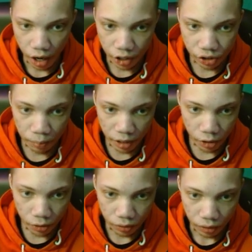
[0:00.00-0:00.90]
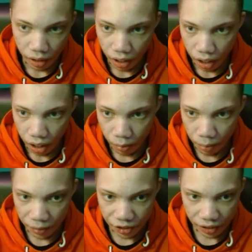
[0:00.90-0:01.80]
so I'm gonna
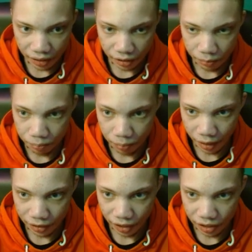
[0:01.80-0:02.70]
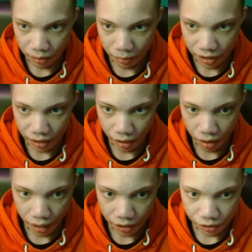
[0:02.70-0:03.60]
basically have to probably take some of this out.
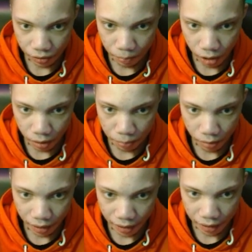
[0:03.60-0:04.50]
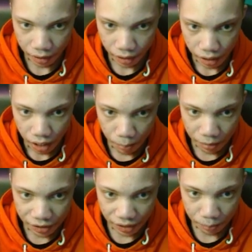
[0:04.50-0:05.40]
Alright, so the bottom part right here, I'm gonna
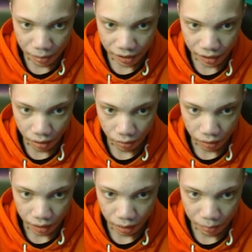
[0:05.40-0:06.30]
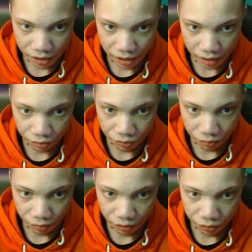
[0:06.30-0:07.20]
take some of this out and I'm gonna just have to
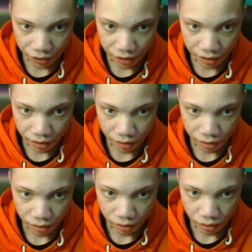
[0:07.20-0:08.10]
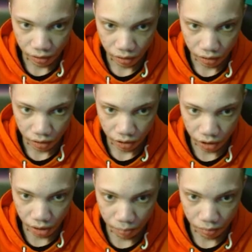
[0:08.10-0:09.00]
refeed it.
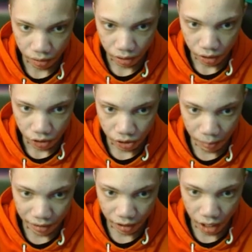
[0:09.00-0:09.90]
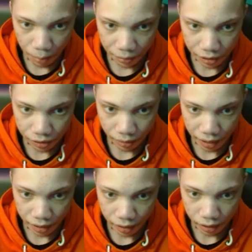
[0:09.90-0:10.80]
Yep. So I'm gonna have to copy this right
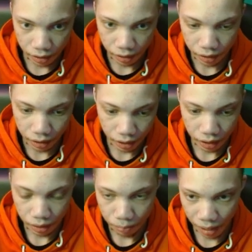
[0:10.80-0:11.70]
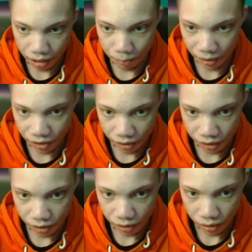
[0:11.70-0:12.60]
here, backspace this.